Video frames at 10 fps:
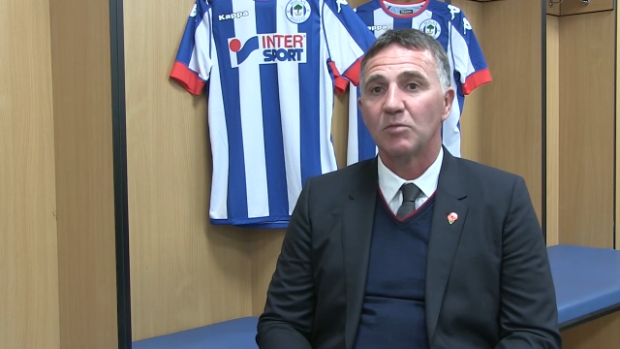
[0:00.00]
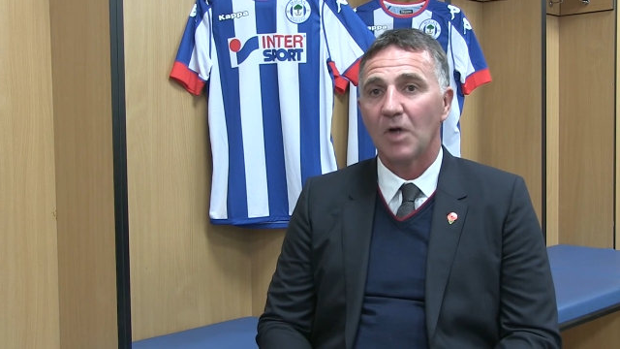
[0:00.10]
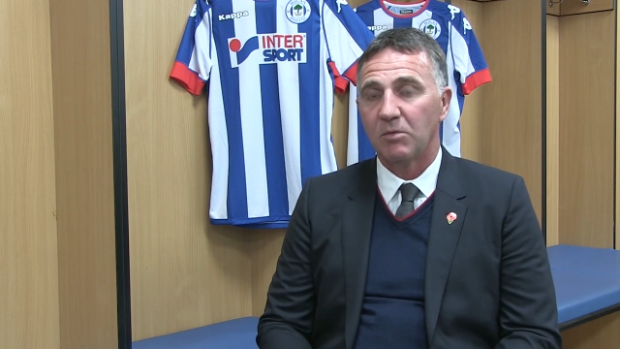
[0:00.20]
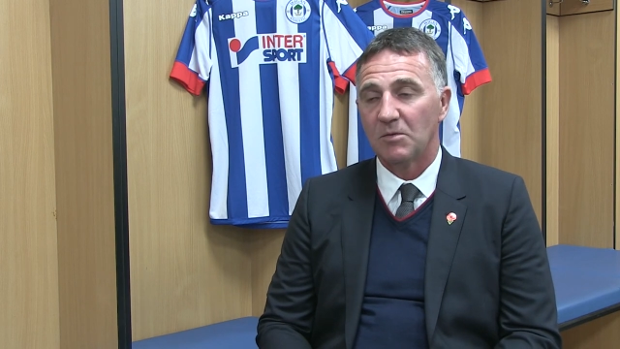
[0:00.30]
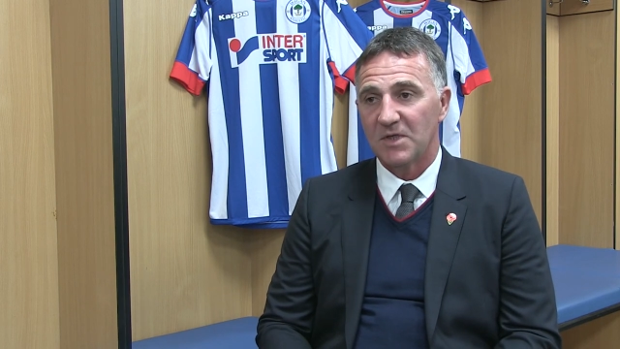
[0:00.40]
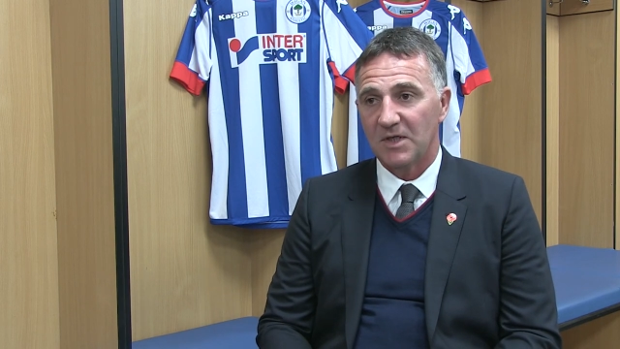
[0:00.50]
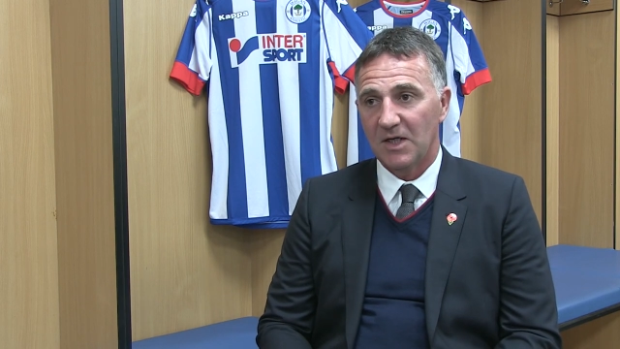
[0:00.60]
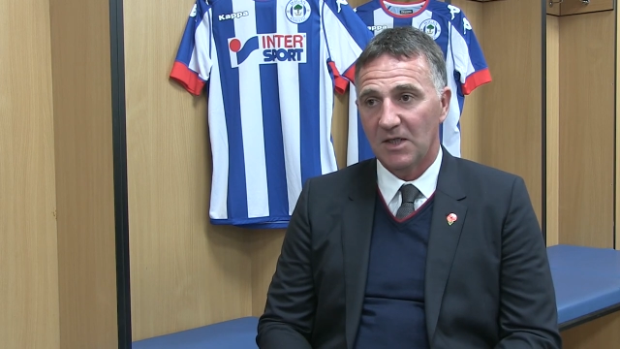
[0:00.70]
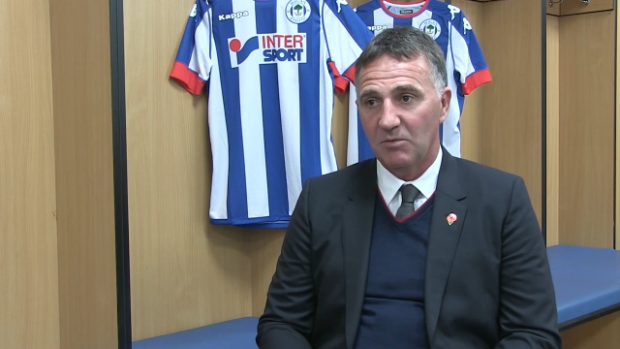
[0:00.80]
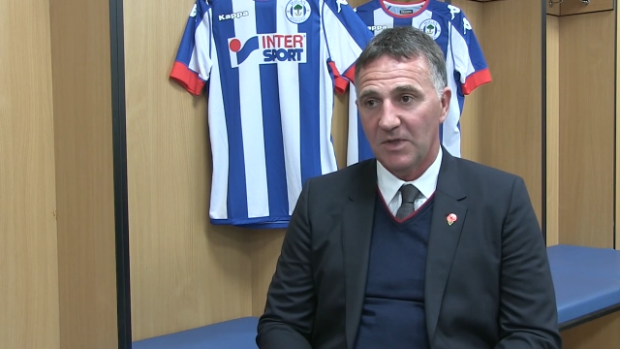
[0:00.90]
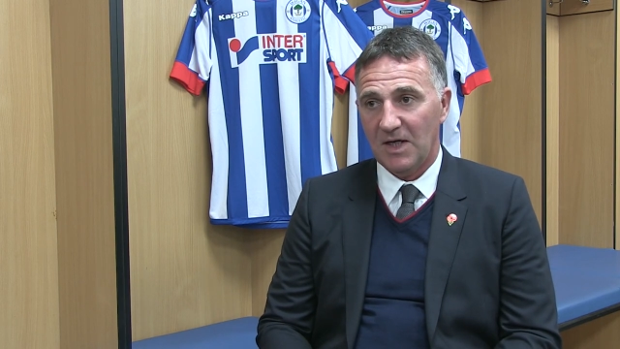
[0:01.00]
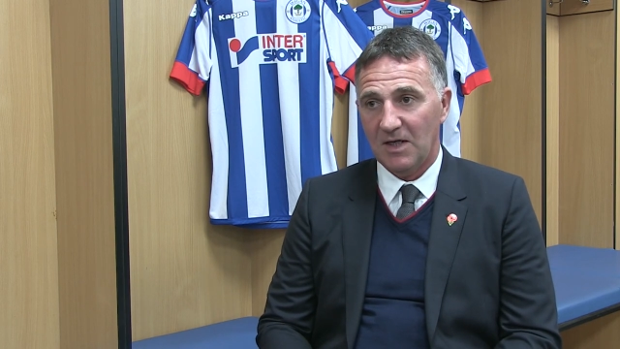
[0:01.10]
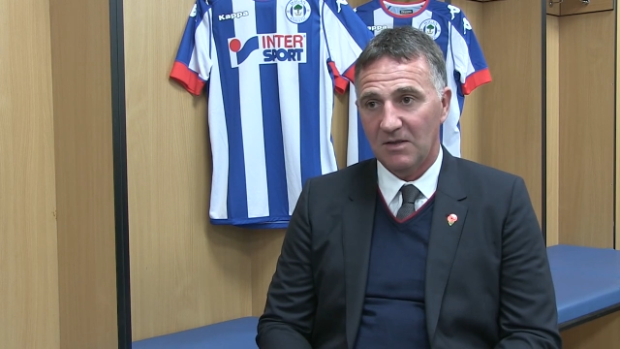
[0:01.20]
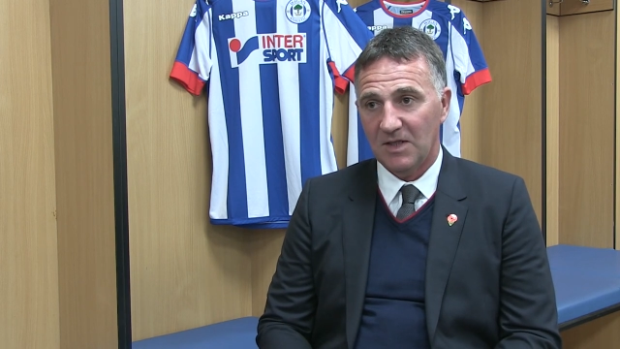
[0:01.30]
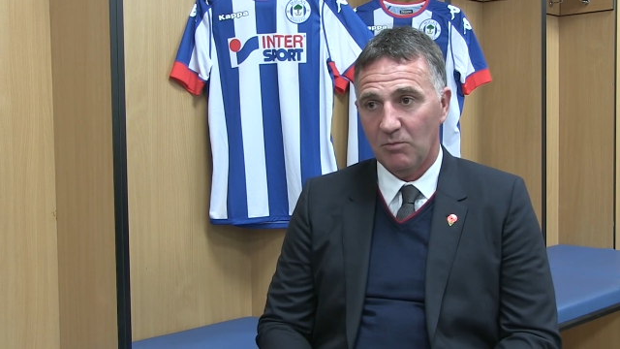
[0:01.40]
problems in dealing with
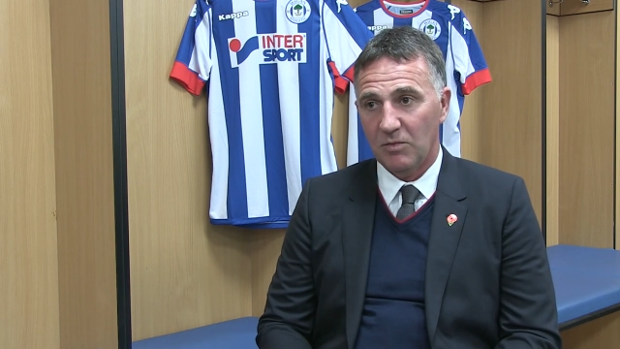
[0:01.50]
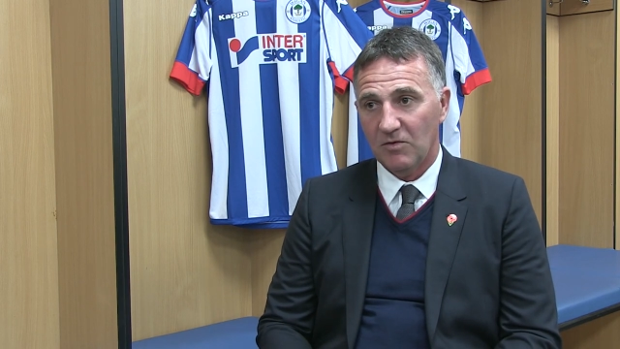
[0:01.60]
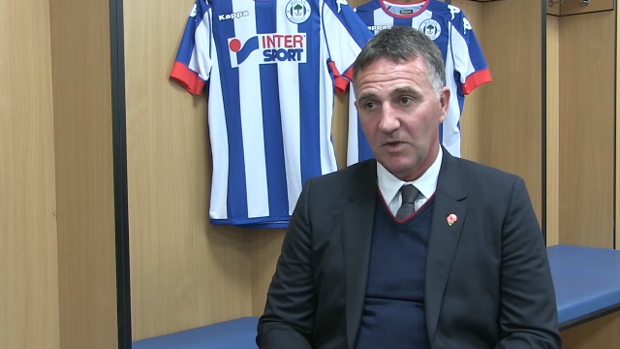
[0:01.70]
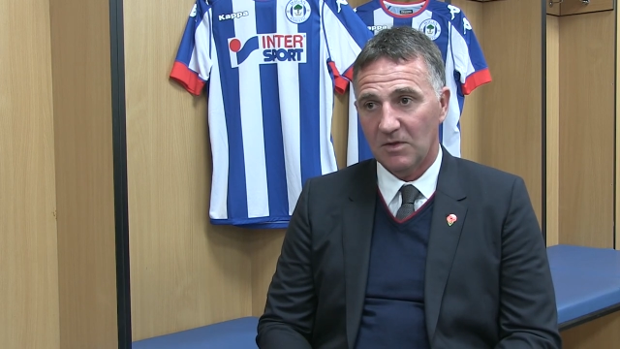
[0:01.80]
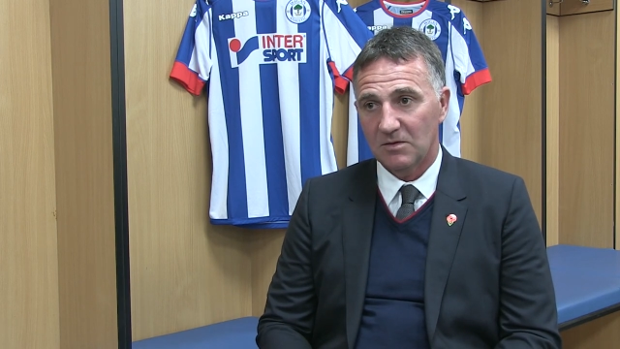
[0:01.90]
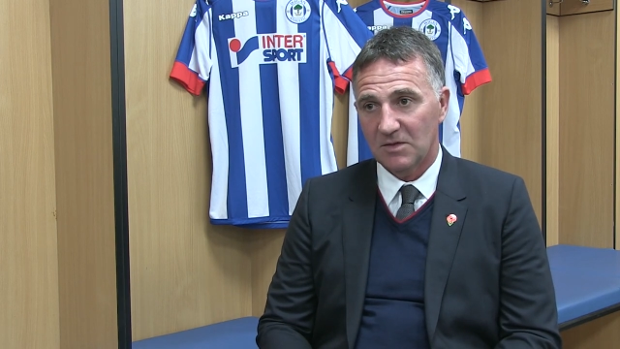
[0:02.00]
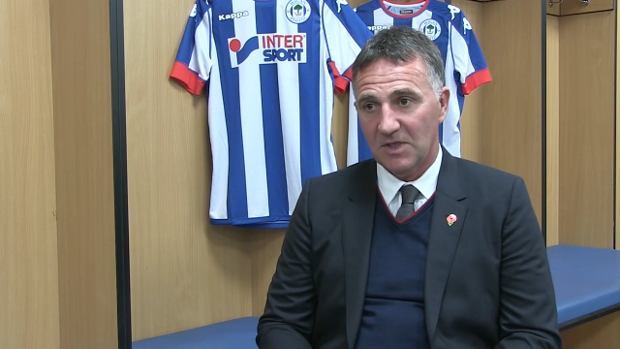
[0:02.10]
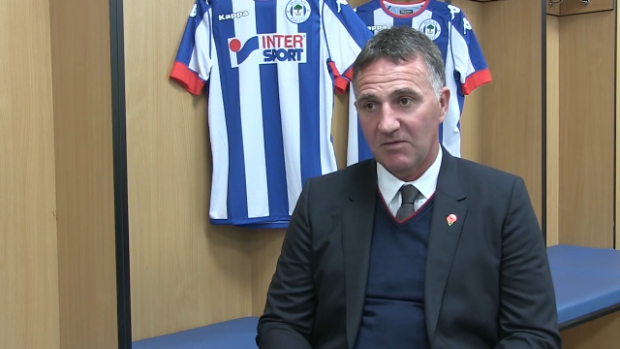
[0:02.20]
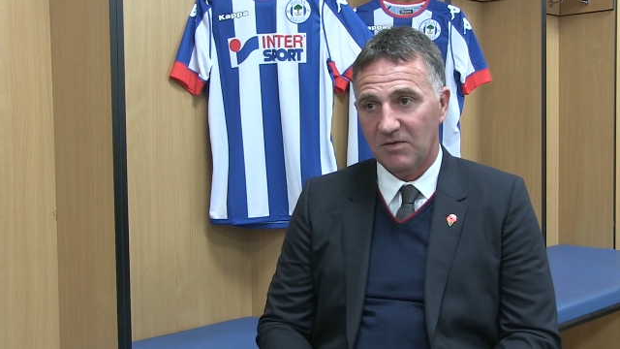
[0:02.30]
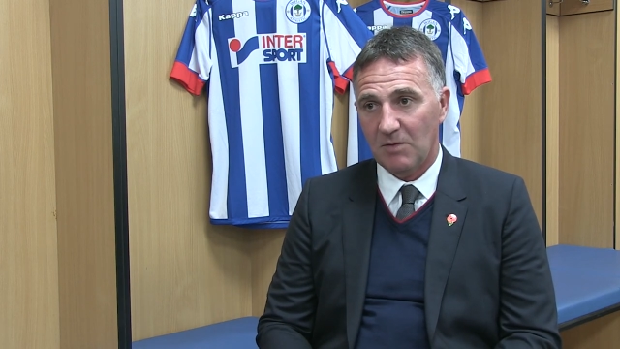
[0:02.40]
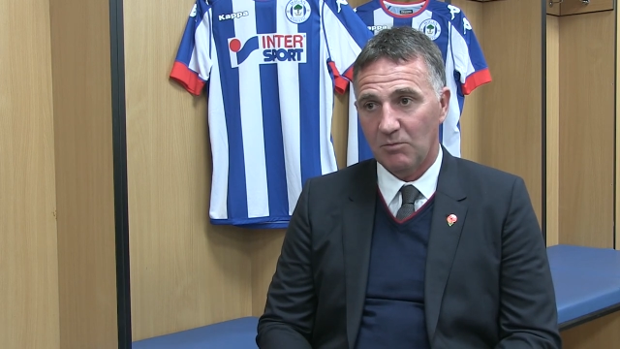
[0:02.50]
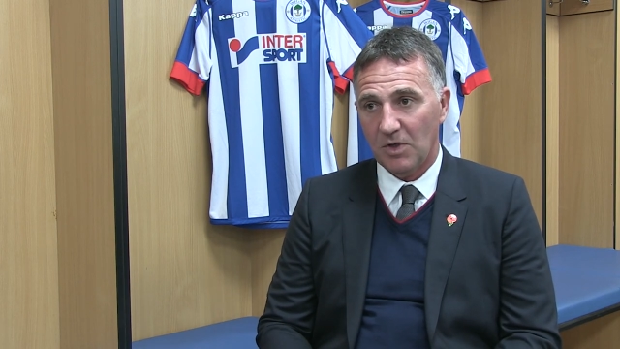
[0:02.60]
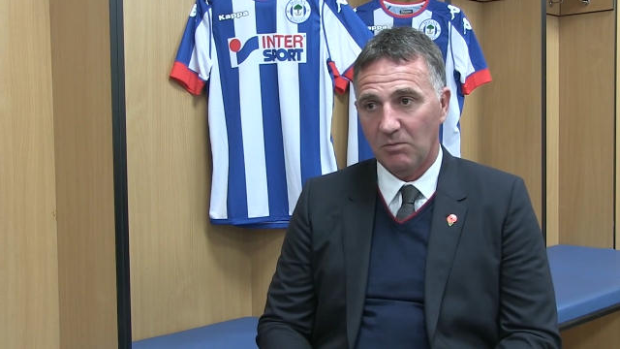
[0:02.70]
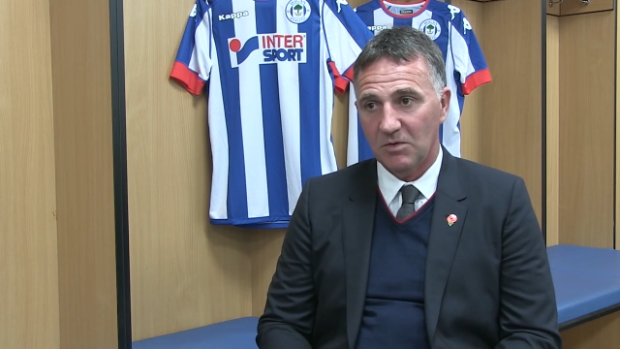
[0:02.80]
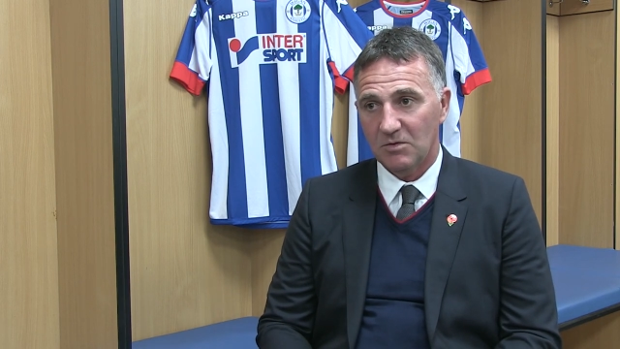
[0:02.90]
that, and then we've got to give them
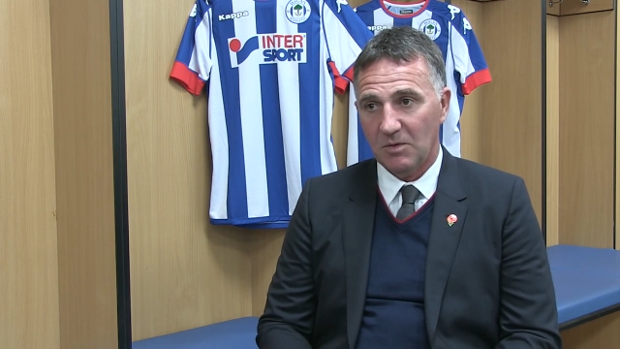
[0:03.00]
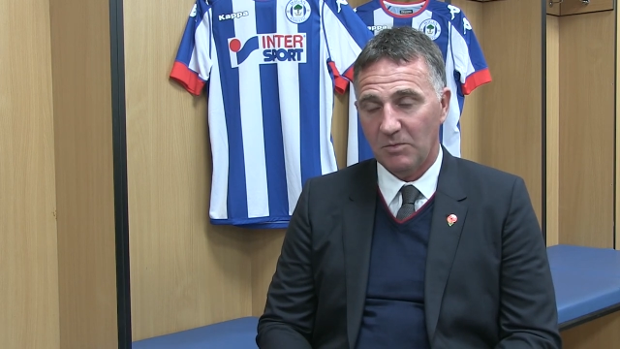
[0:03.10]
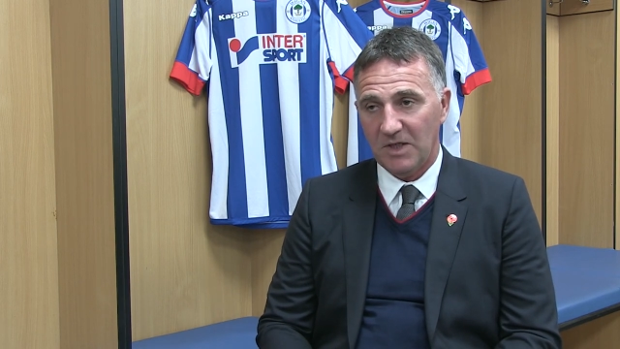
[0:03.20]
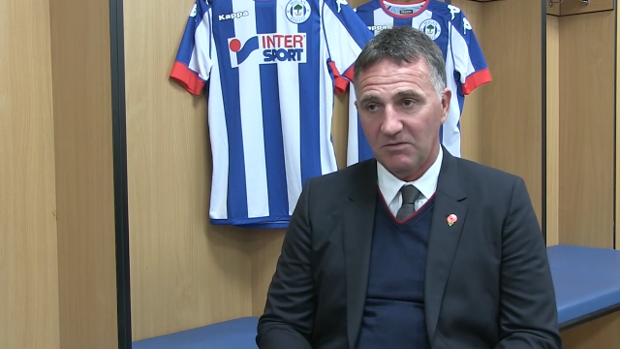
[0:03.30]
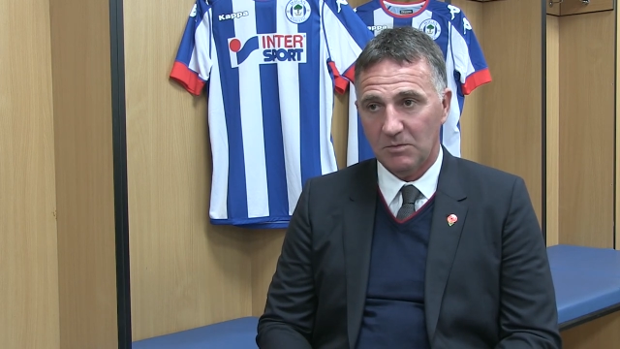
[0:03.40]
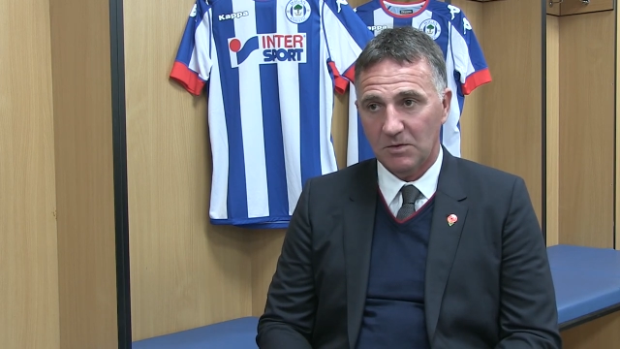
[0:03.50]
problems when we have the